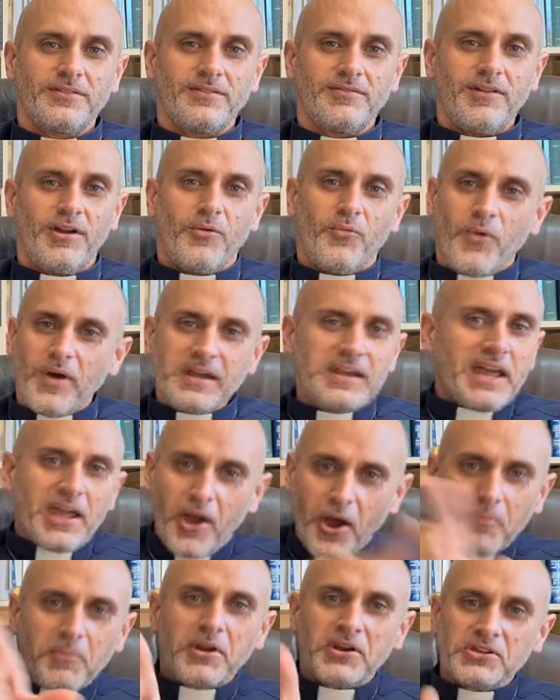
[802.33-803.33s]
But one day
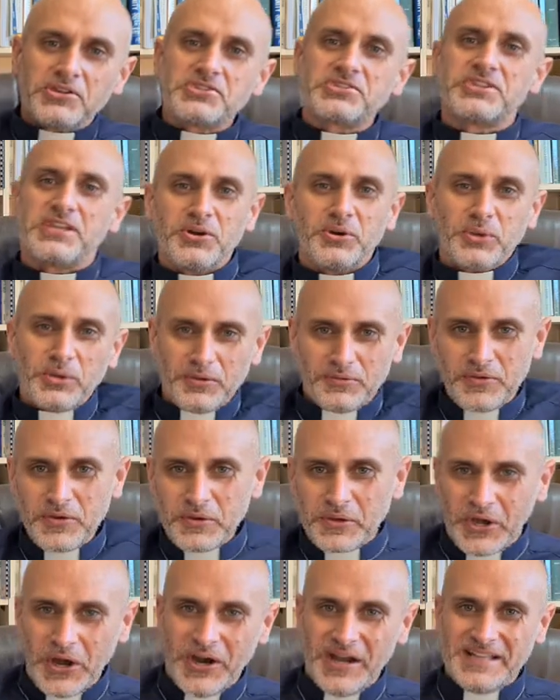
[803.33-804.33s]
I'm going to see all of you
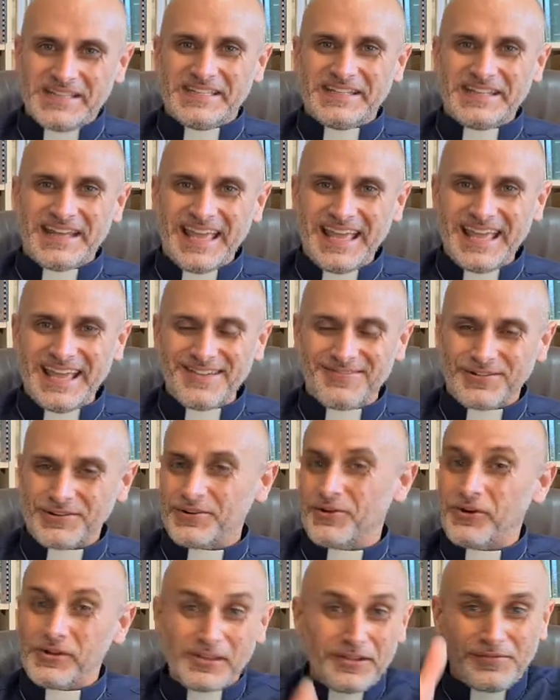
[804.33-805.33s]
guys in heaven,
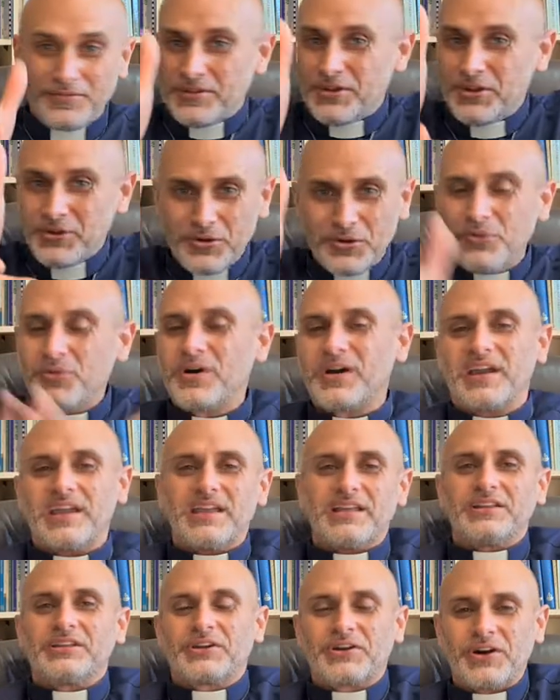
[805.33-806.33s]
all of you who are
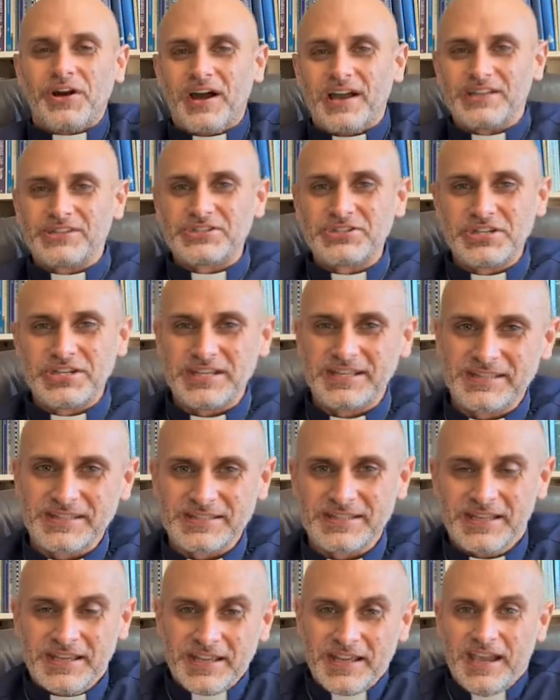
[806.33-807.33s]
in Christ
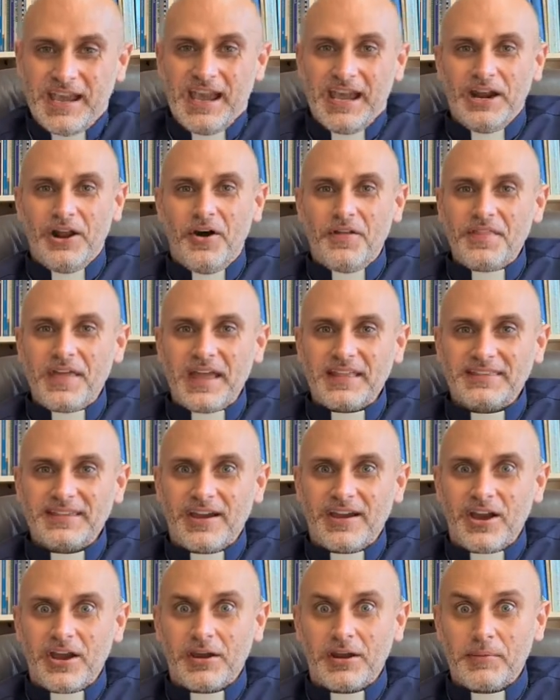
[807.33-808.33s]
Jesus. And on that day,
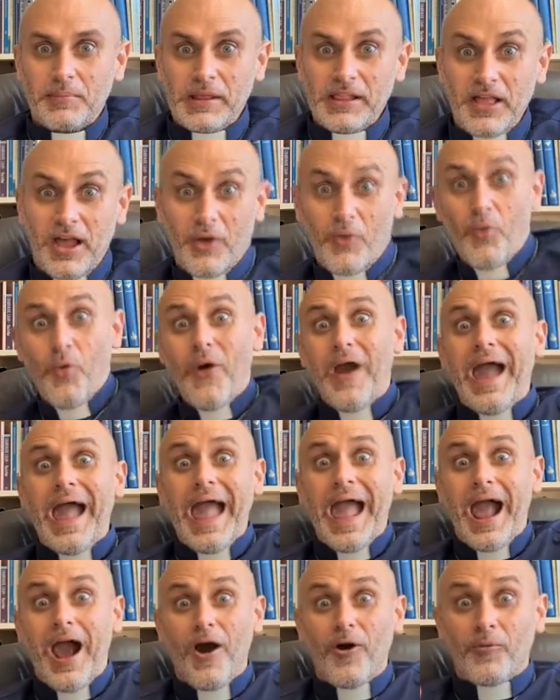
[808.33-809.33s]
I'm going to be like,
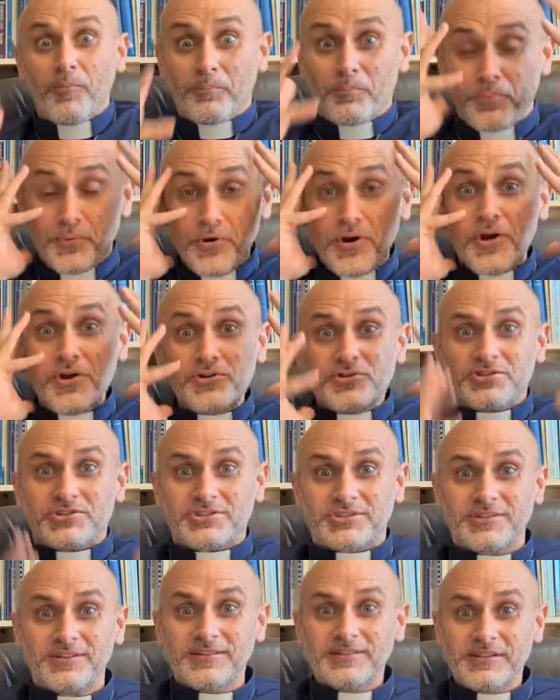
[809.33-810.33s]
wow, Bruce.
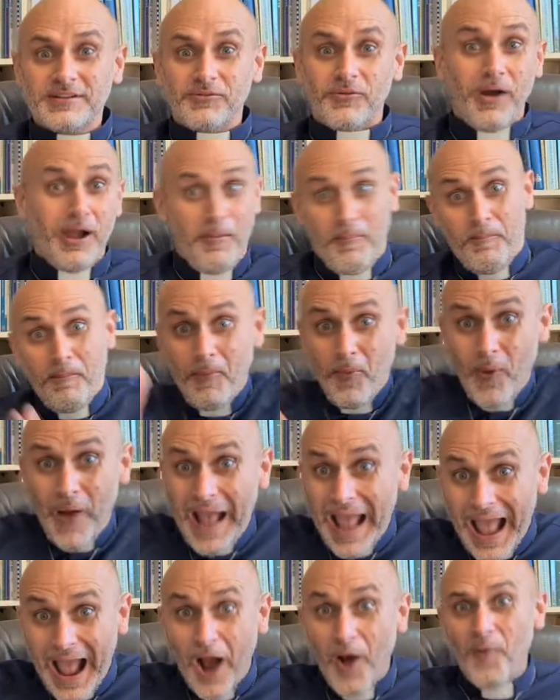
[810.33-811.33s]

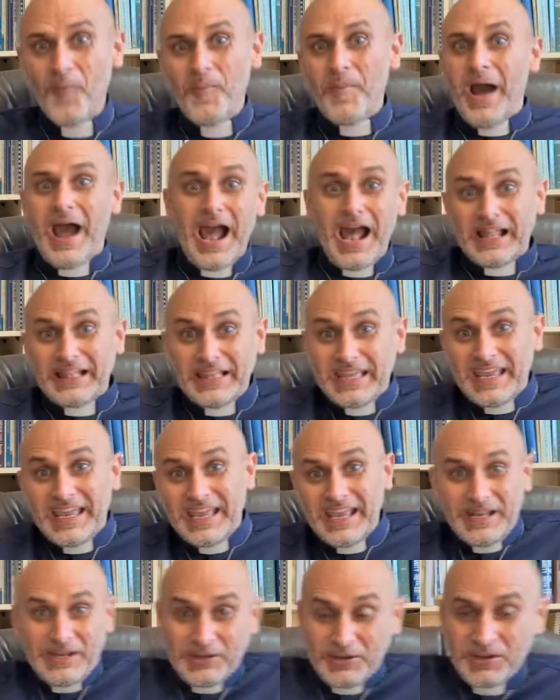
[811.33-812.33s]
Wow,
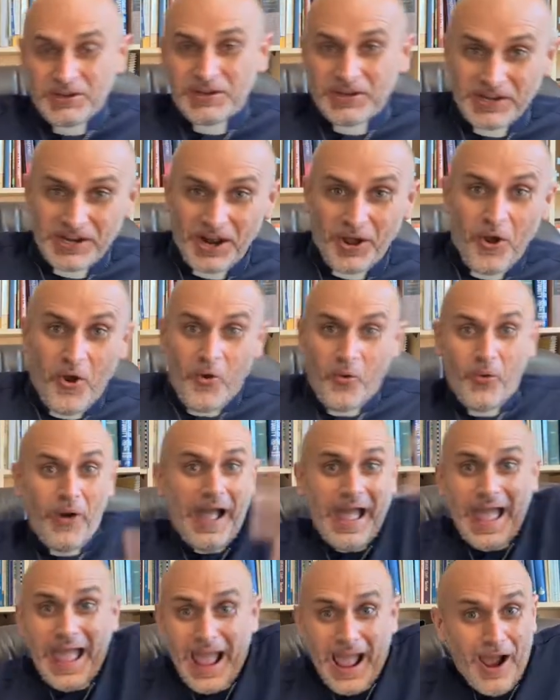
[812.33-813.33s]
Marlene. You know,
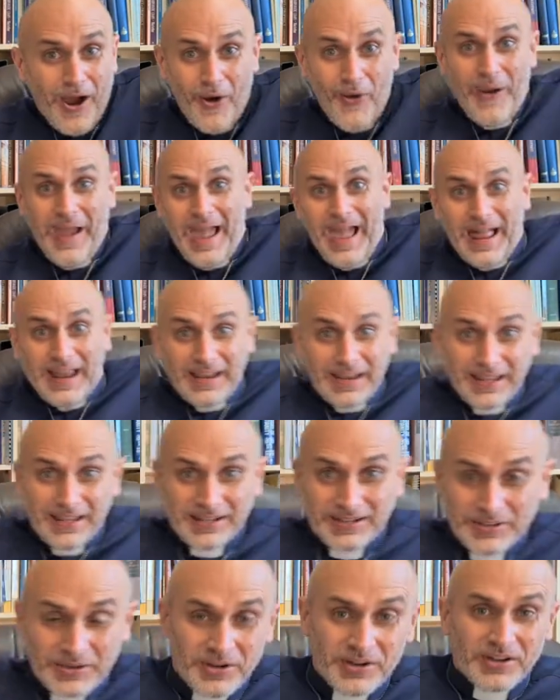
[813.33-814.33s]
wow,
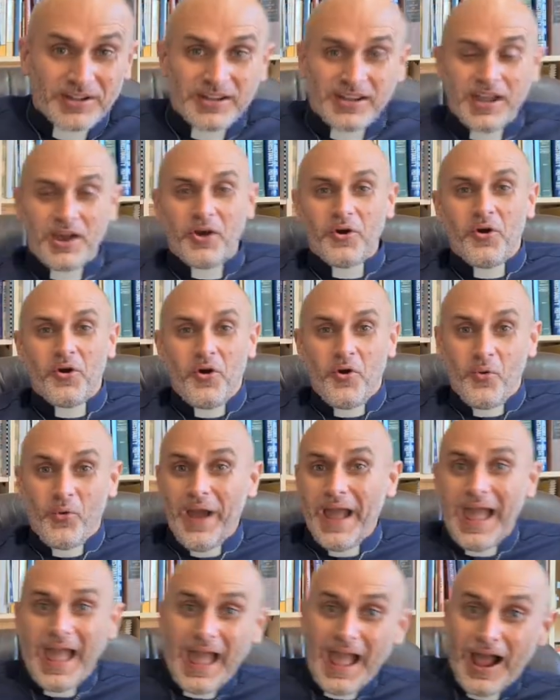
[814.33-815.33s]
Alan. You know,
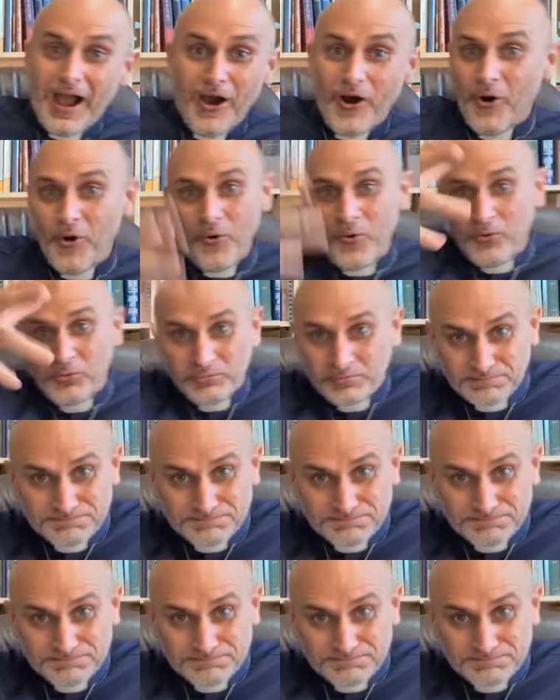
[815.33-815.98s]
wow,